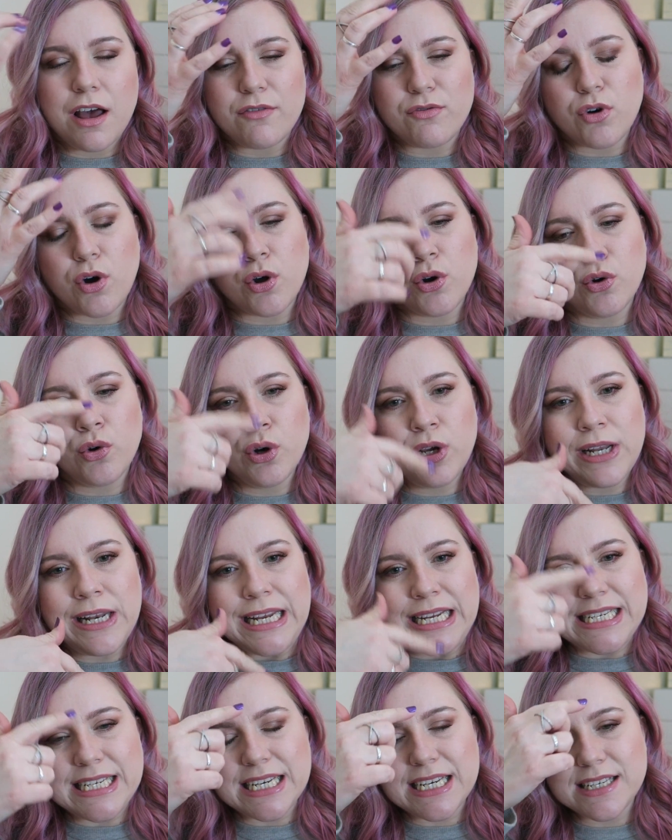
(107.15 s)
I've got an
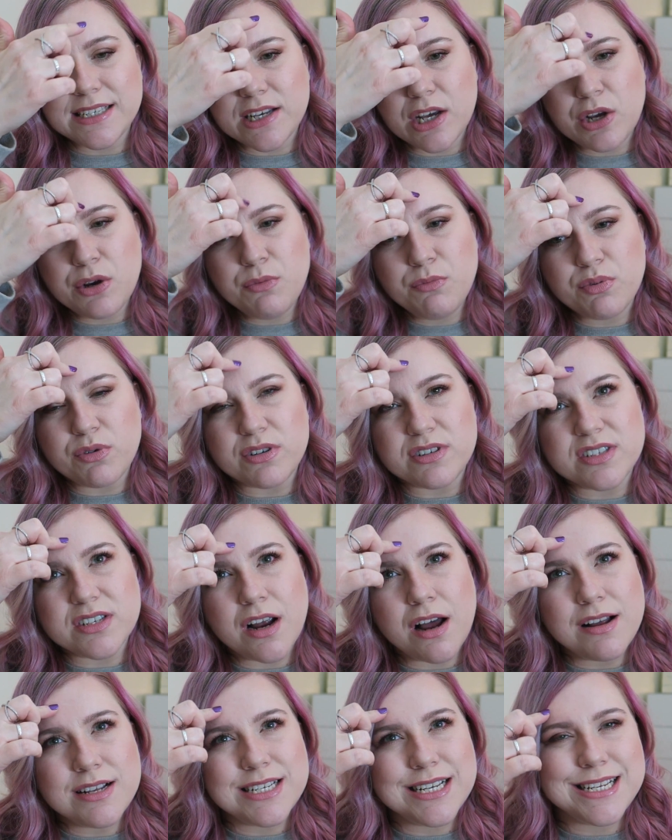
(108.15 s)
oily T-zone, but
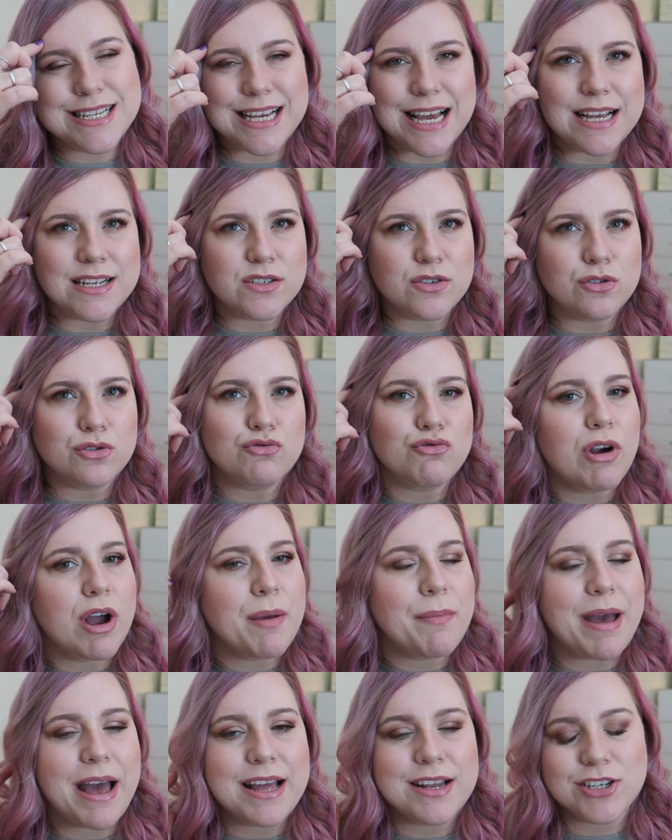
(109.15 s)
starting to get sort of
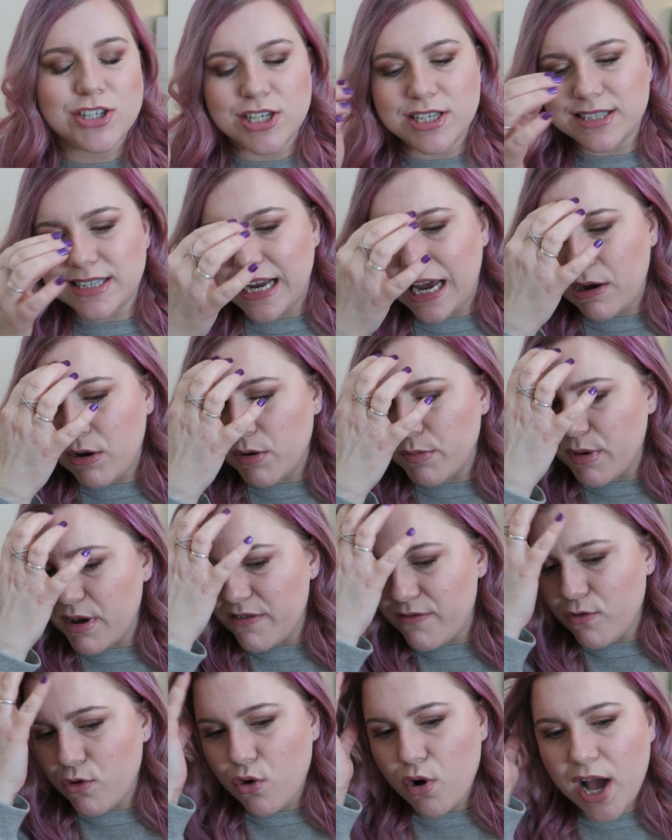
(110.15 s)
dry patches now on
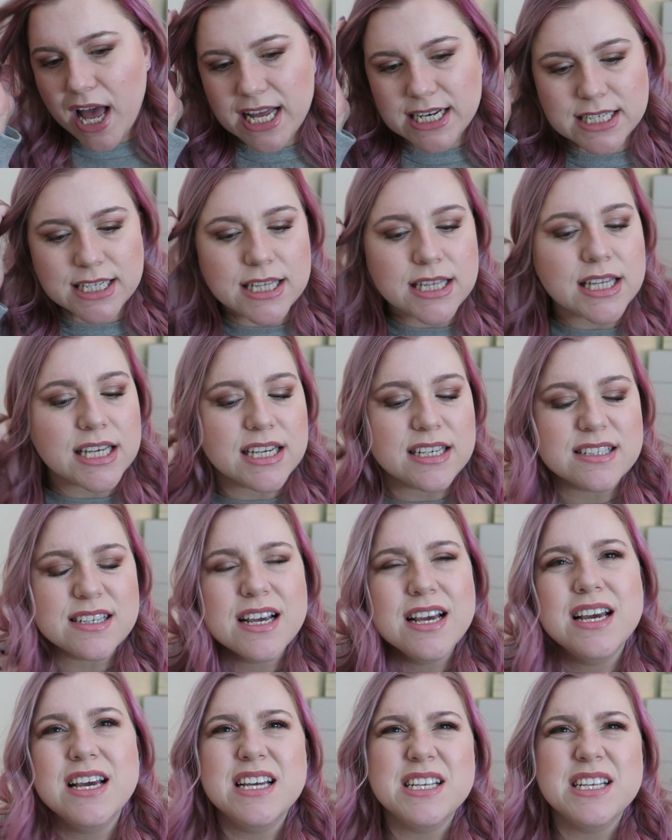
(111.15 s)
my forehead and things.